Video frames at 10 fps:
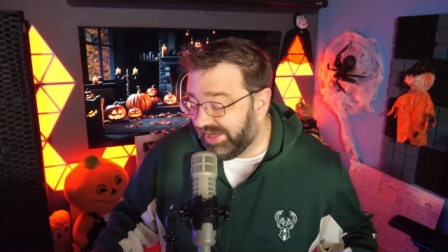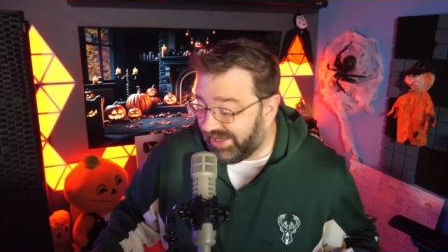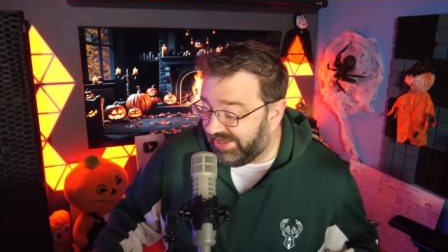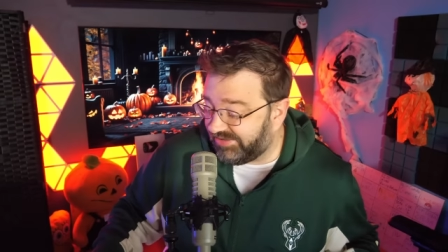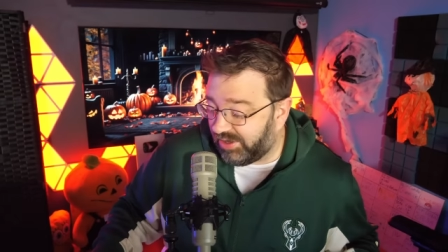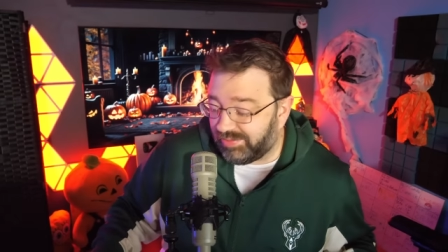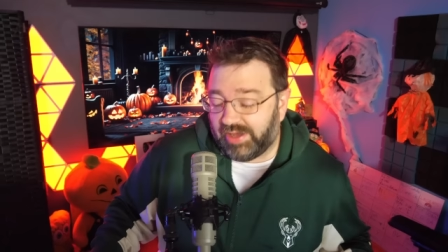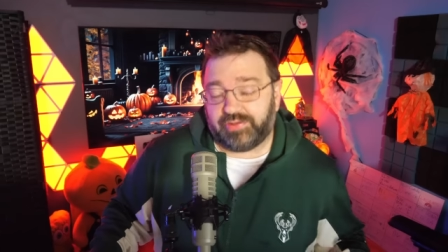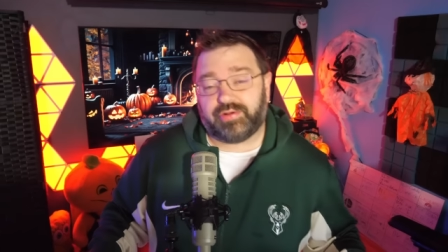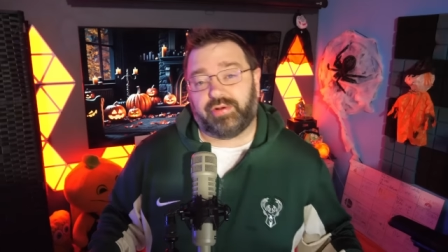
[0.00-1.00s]
is
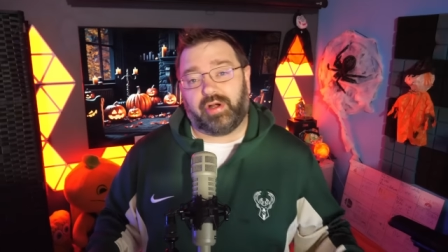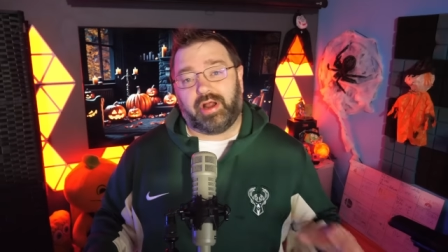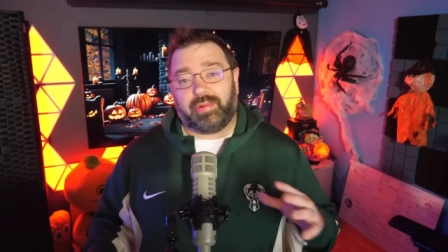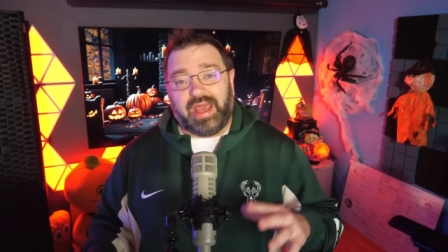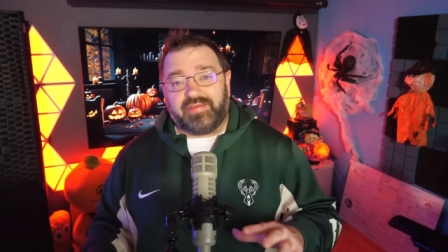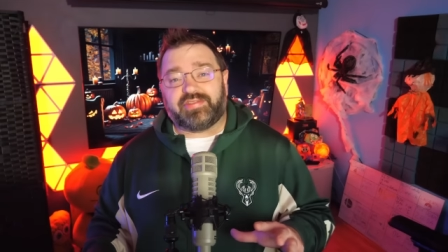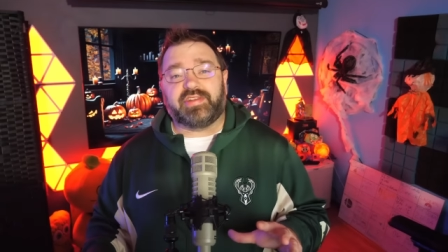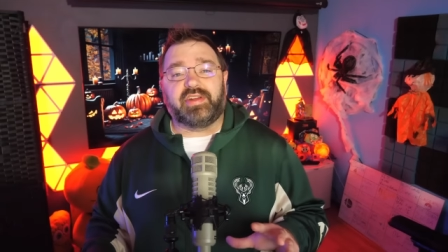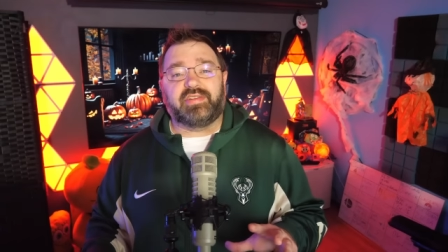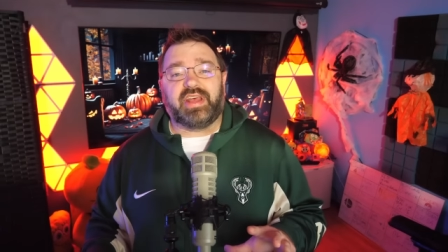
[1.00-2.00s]
around the corner. Now, we haven't
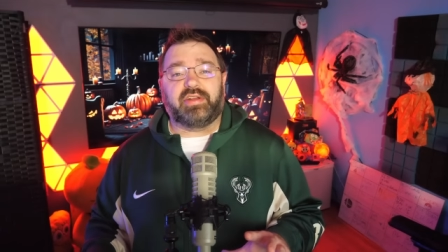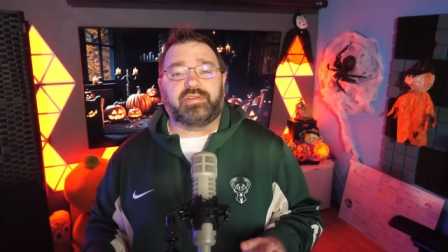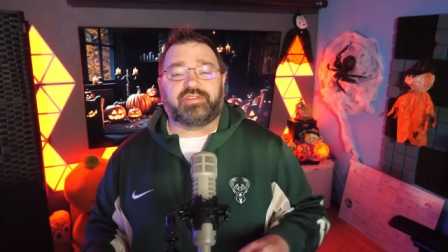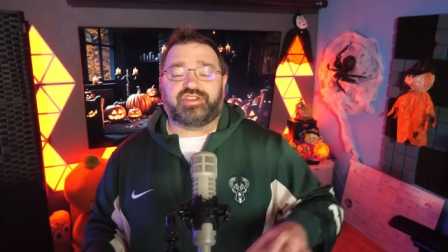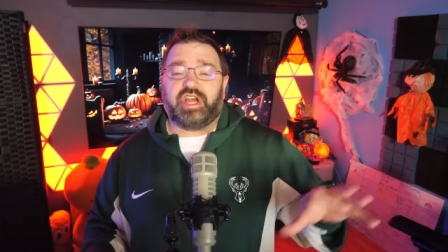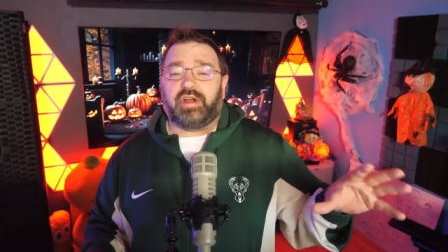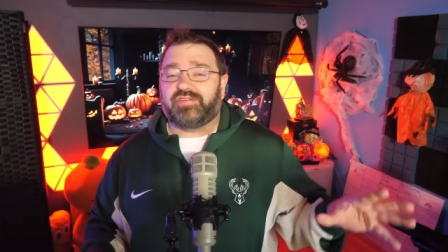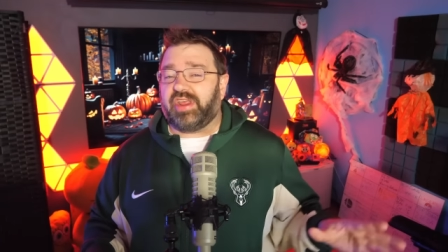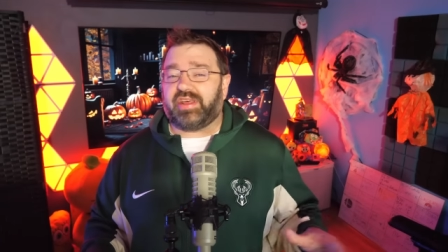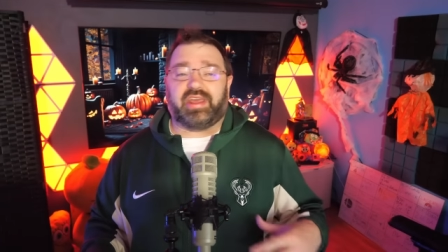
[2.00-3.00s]
seen Nintendo's shares
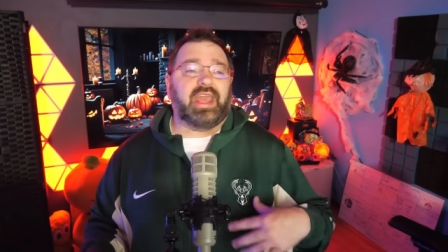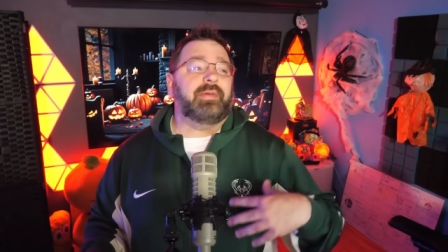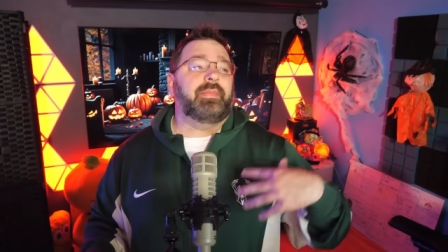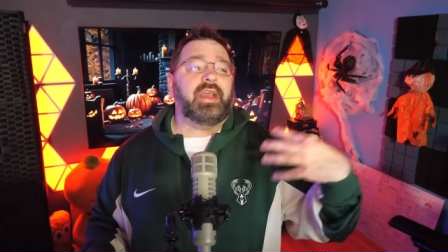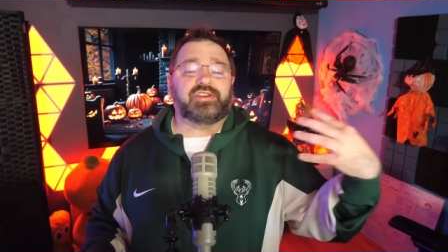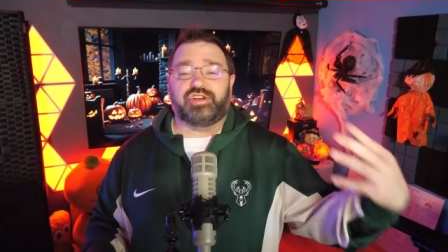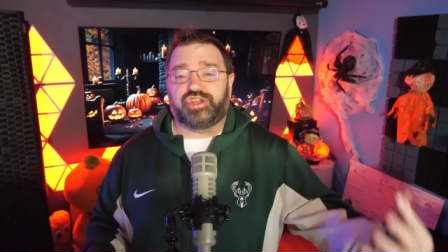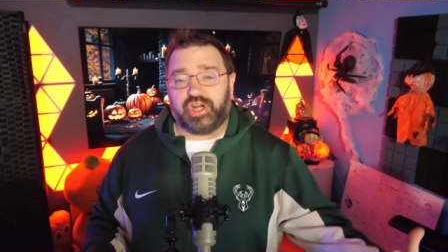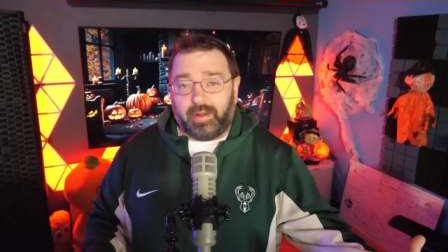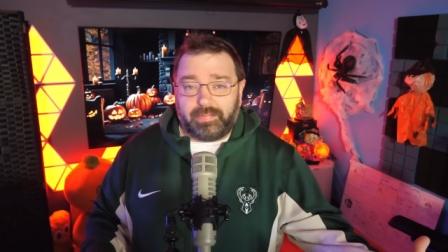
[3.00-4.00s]
take like a major
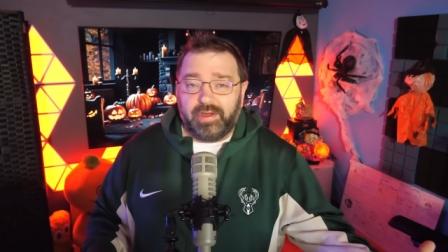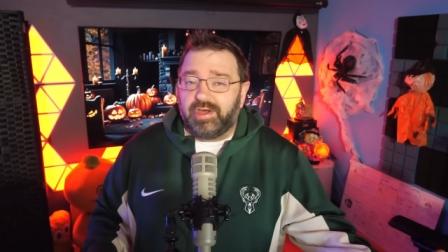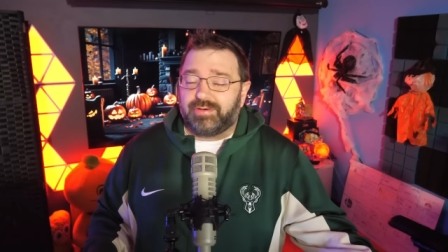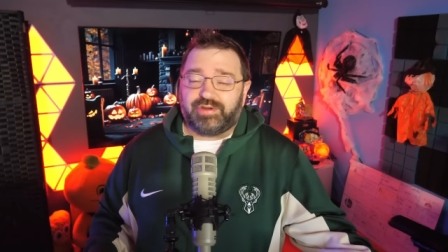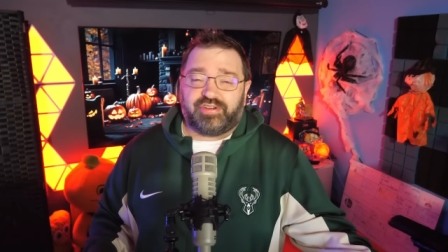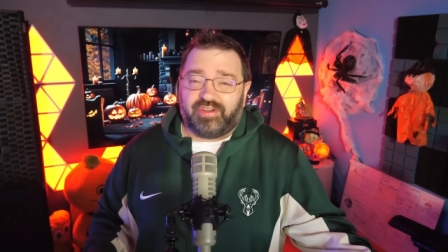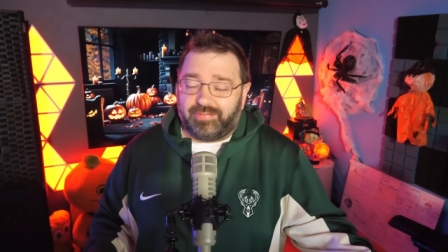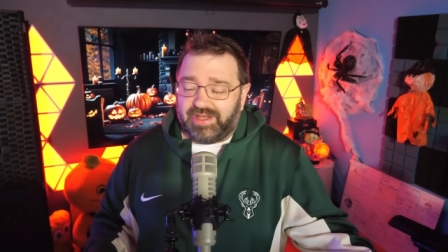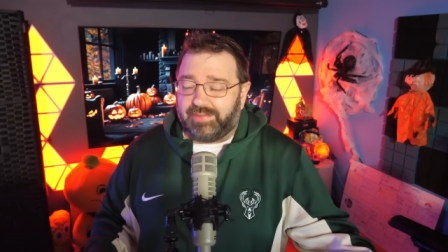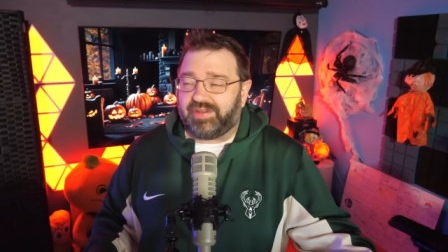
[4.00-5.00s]
jump, which
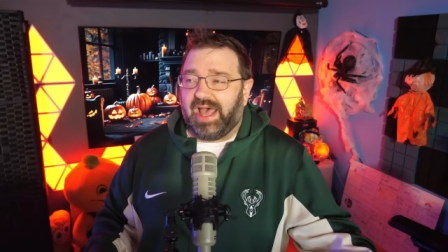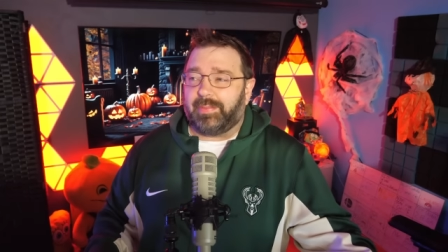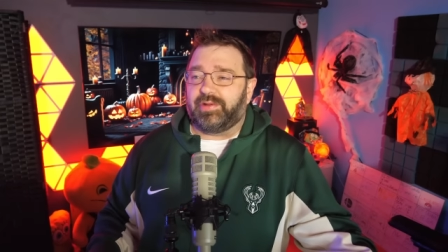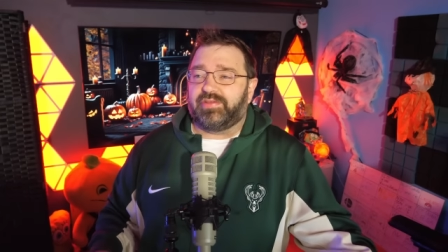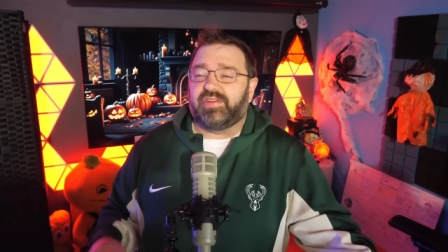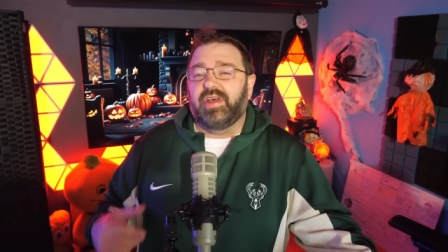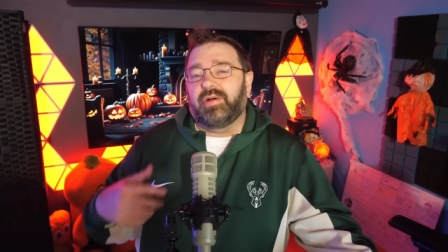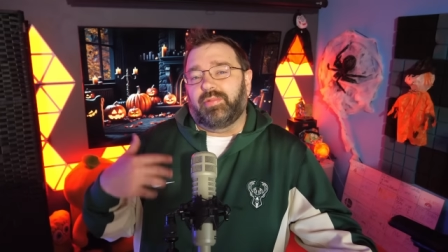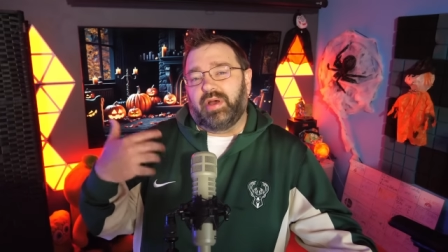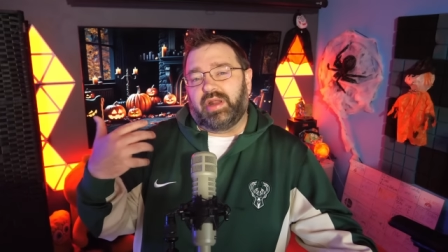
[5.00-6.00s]
sometimes happens
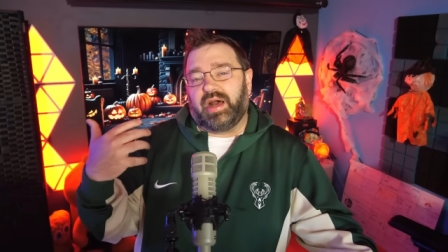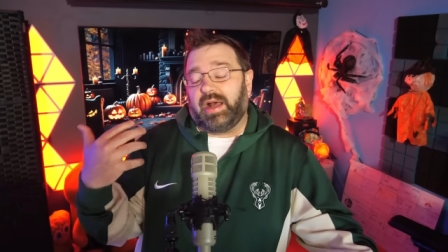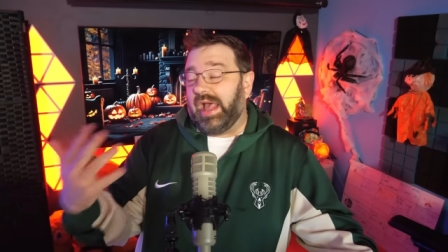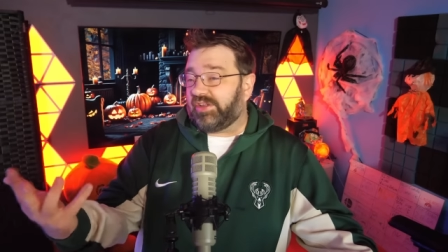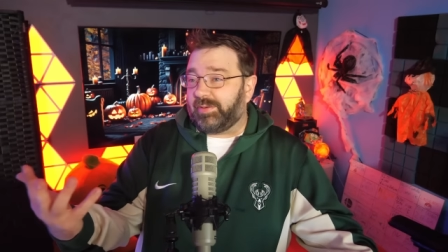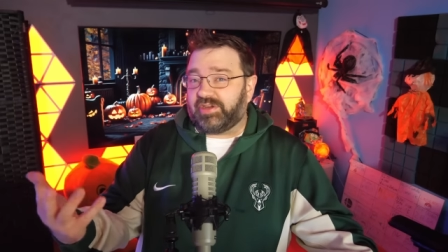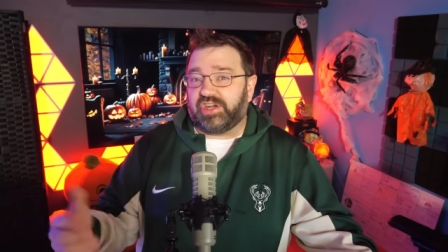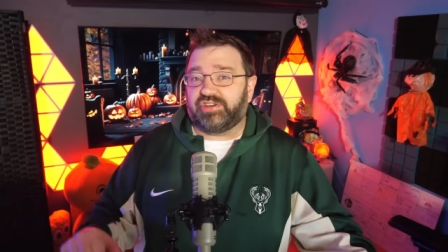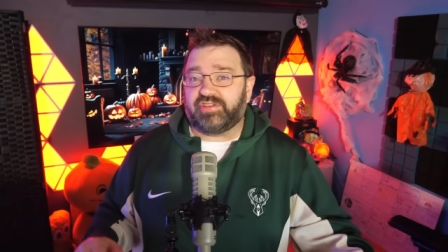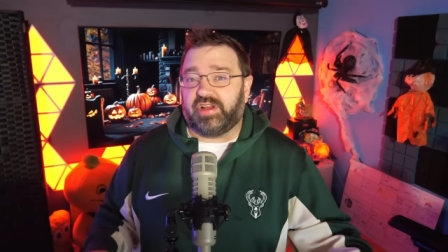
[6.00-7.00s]
when
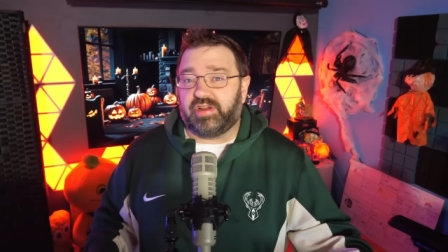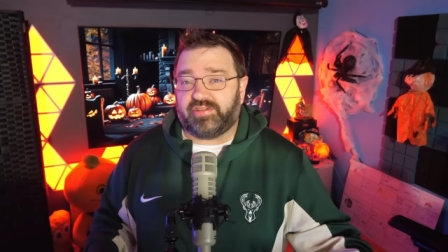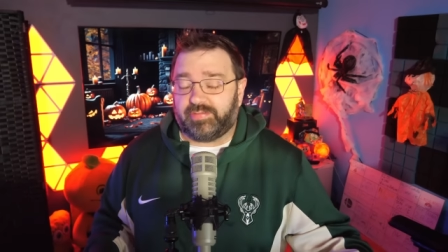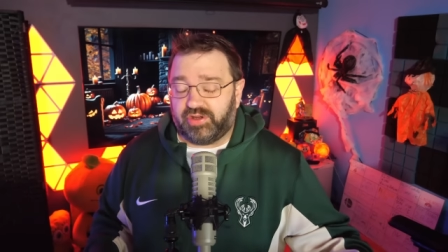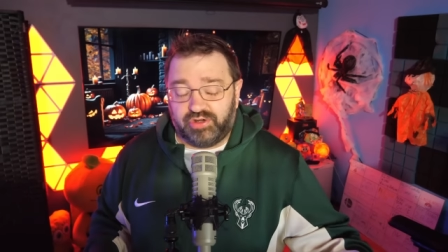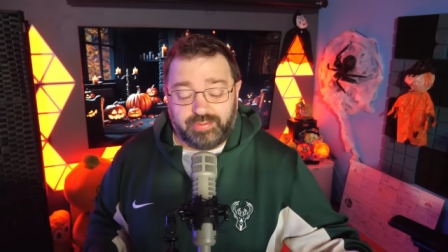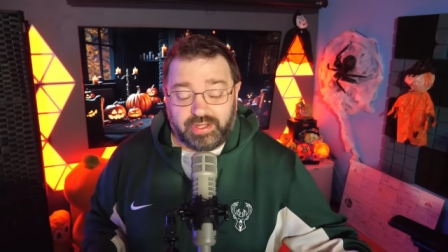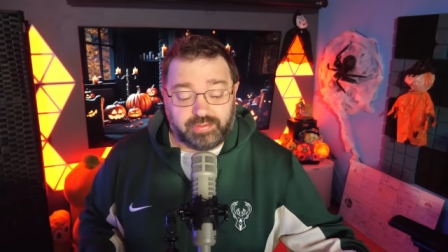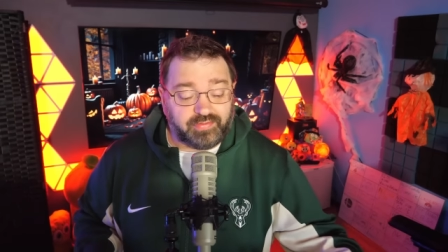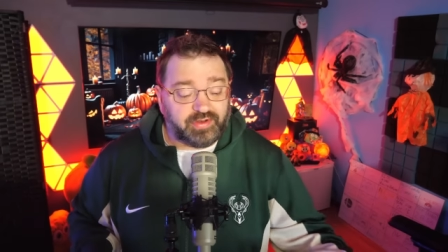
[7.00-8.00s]
expectations on something new
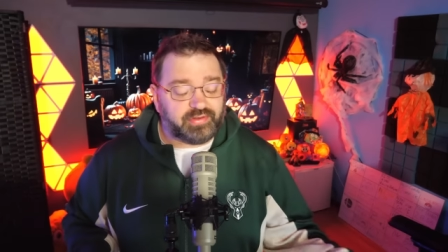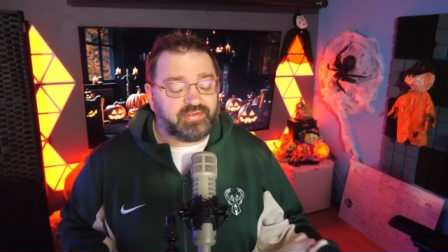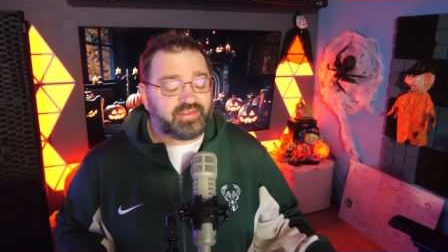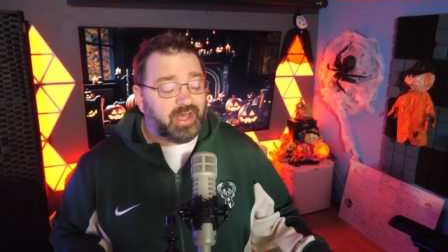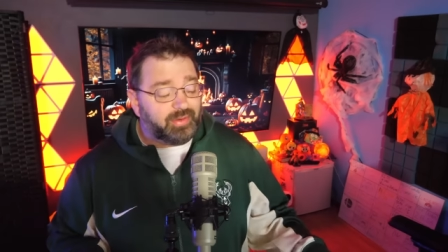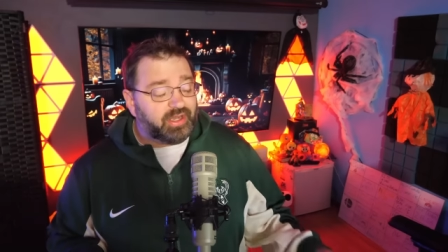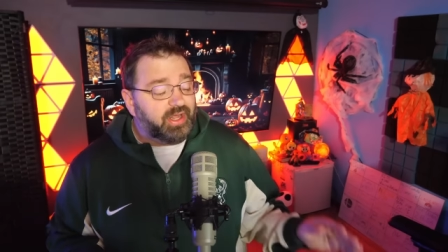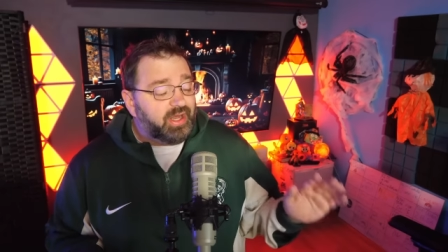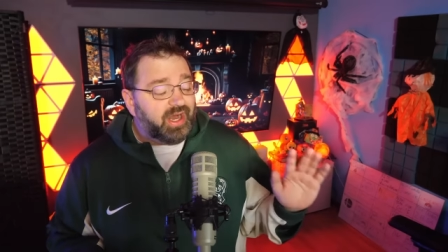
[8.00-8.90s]
being revealed is coming.